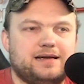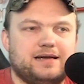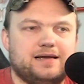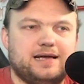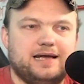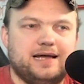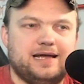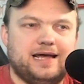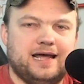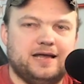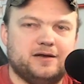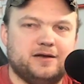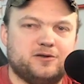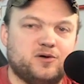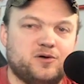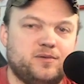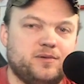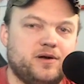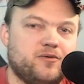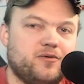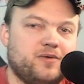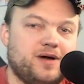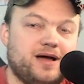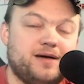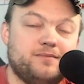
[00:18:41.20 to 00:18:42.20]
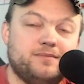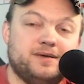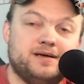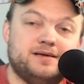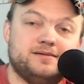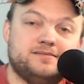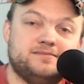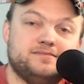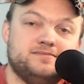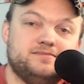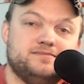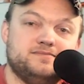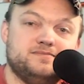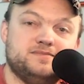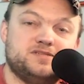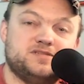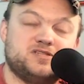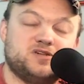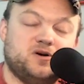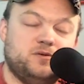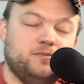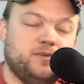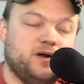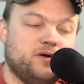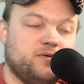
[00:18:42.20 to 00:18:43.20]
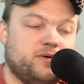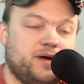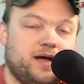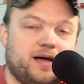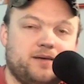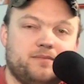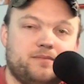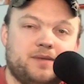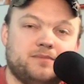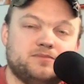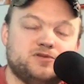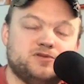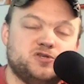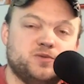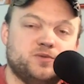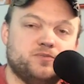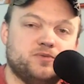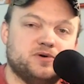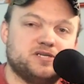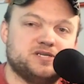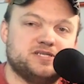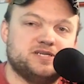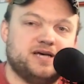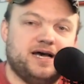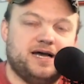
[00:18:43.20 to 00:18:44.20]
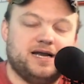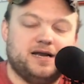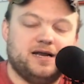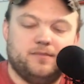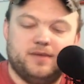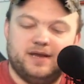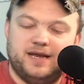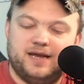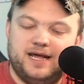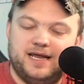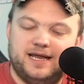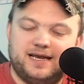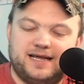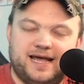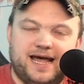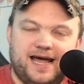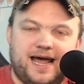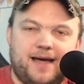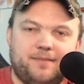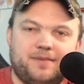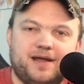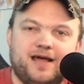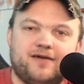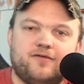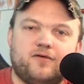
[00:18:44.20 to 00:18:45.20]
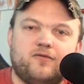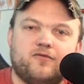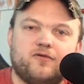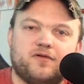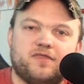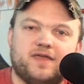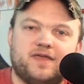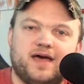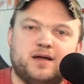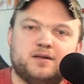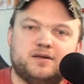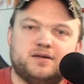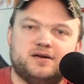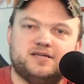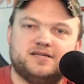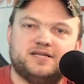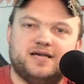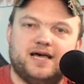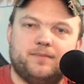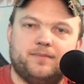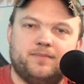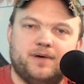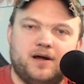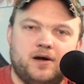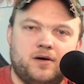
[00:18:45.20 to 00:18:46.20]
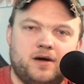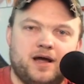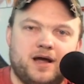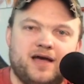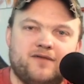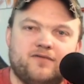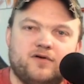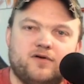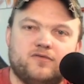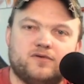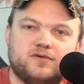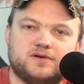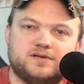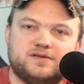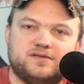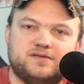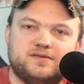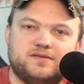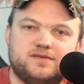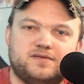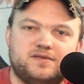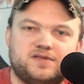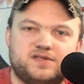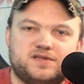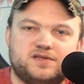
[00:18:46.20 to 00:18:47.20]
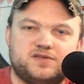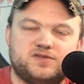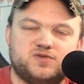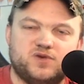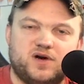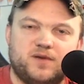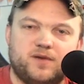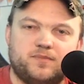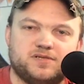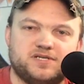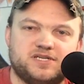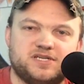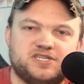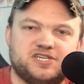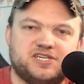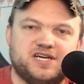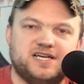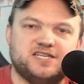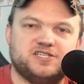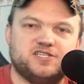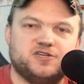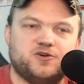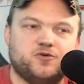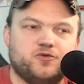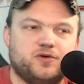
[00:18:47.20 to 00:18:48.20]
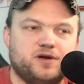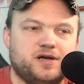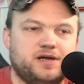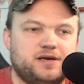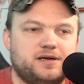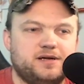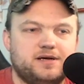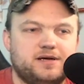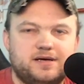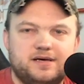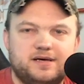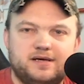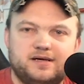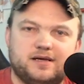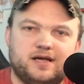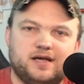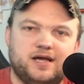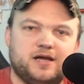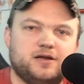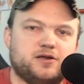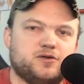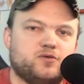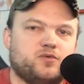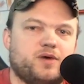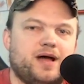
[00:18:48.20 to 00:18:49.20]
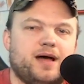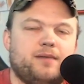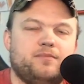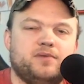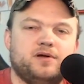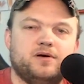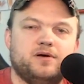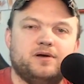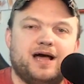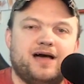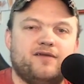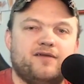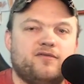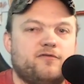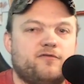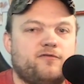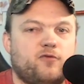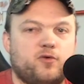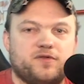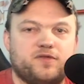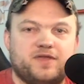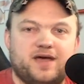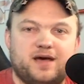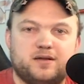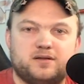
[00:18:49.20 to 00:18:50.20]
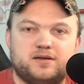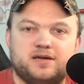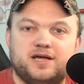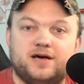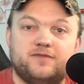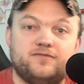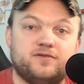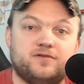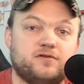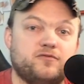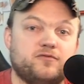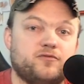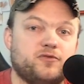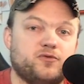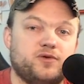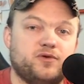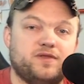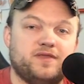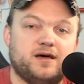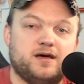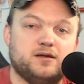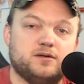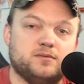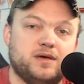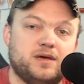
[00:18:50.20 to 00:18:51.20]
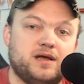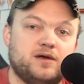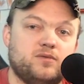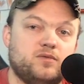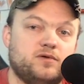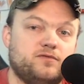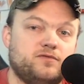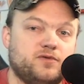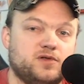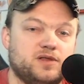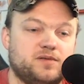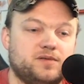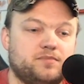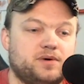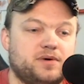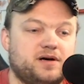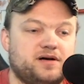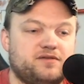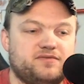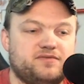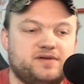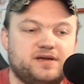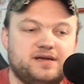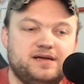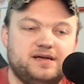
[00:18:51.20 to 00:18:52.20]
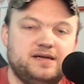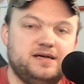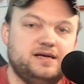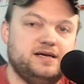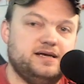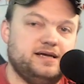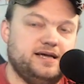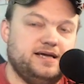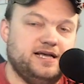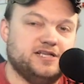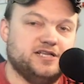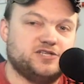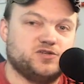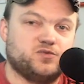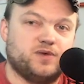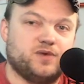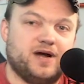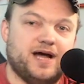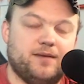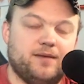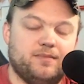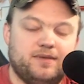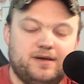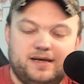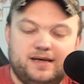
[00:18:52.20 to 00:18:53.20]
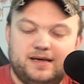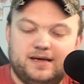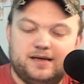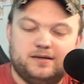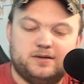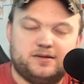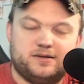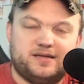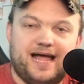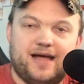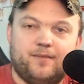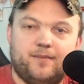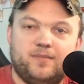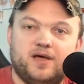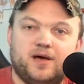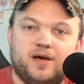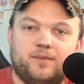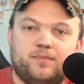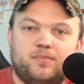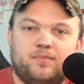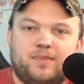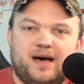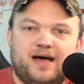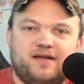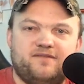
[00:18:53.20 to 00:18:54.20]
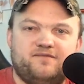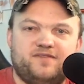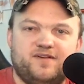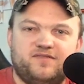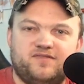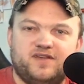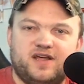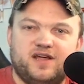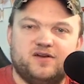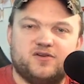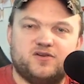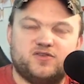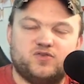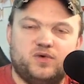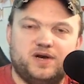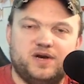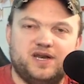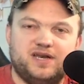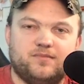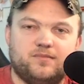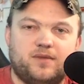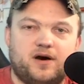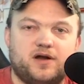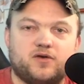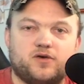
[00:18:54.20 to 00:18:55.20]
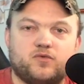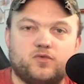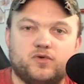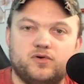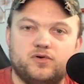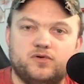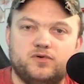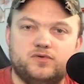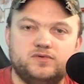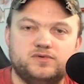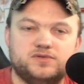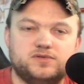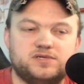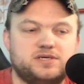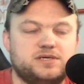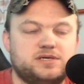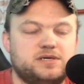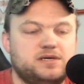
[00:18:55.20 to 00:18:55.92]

And it's going to be a wrap, man. It's going to be a wrap. I'm super excited. I'm in hit cap to have over 1,000 attack power. I have over 12% chance to crit. It's a wrap, dude. I have a 4,000 health and over 3,000 mana when fully buffed. It's a wrap. Stack me up about 15 or 20 demonic runes.